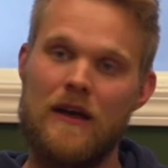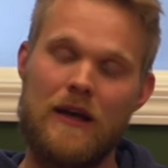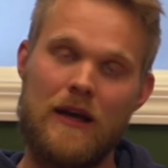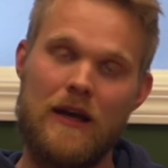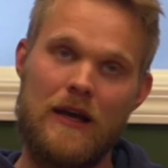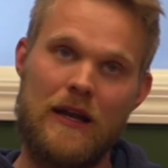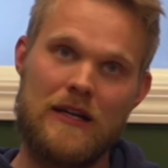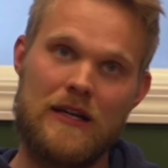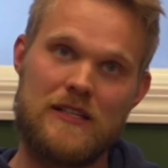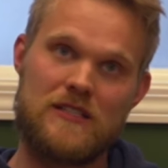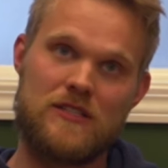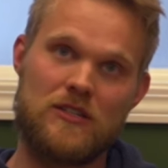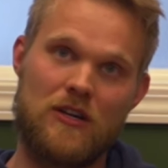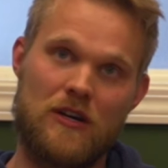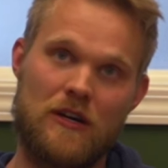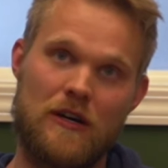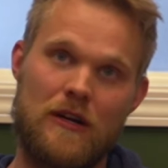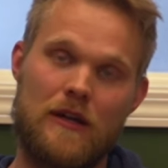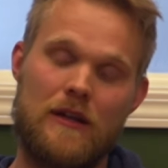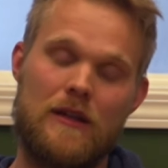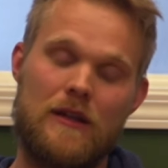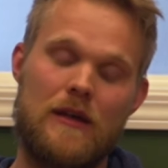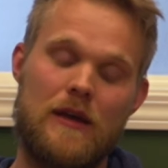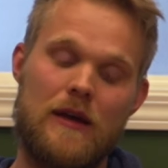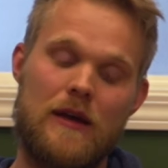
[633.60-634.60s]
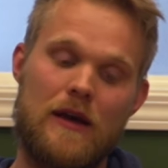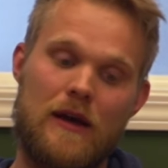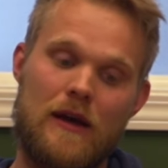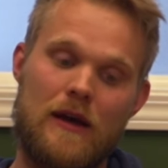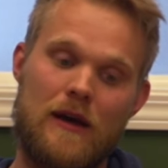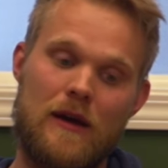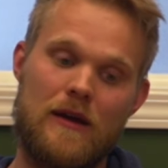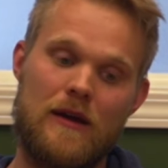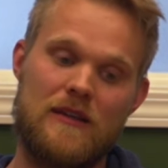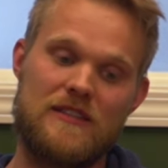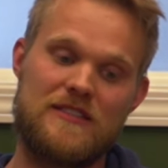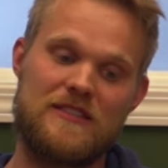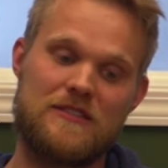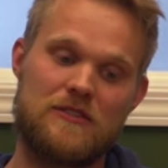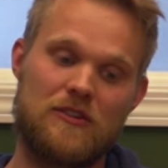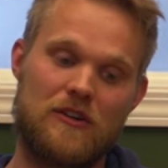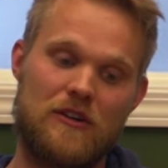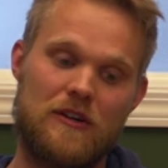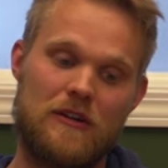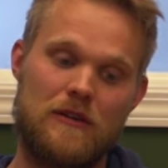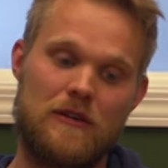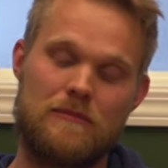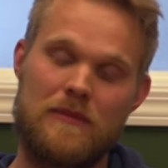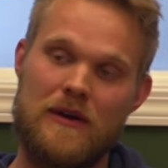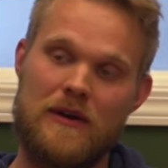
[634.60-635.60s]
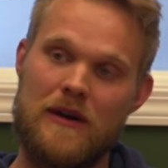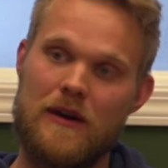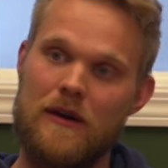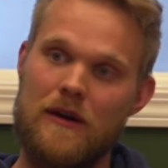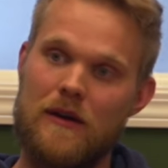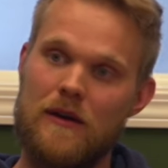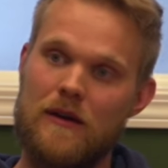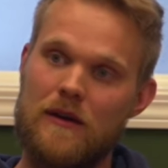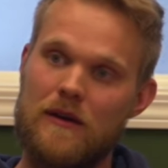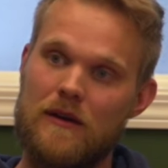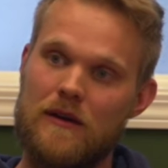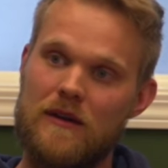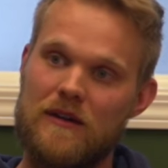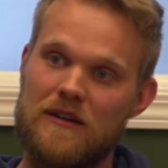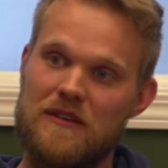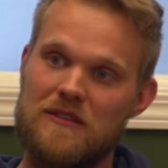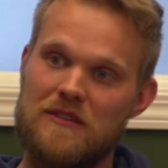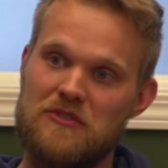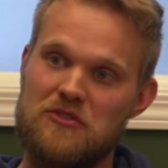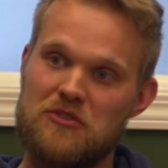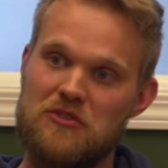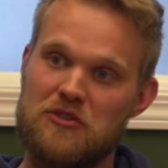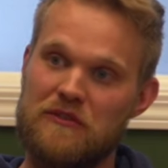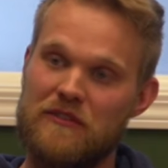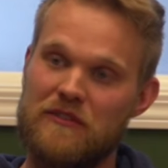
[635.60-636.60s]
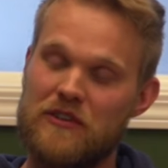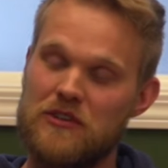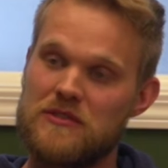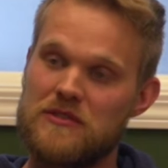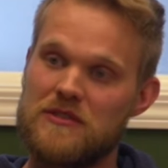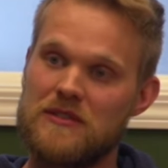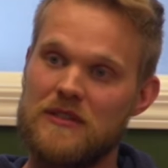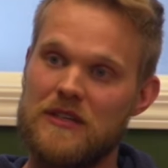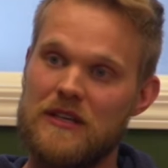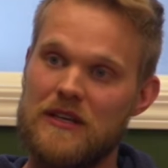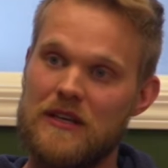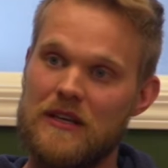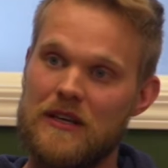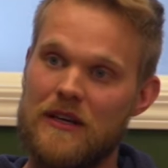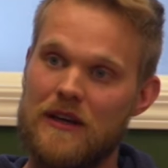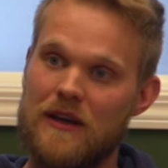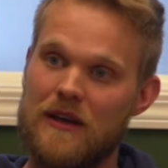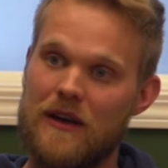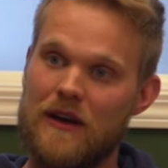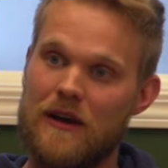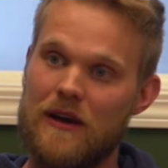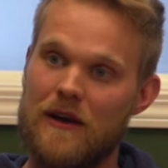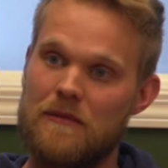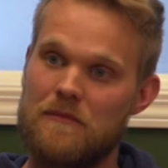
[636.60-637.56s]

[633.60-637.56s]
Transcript: And I started my university.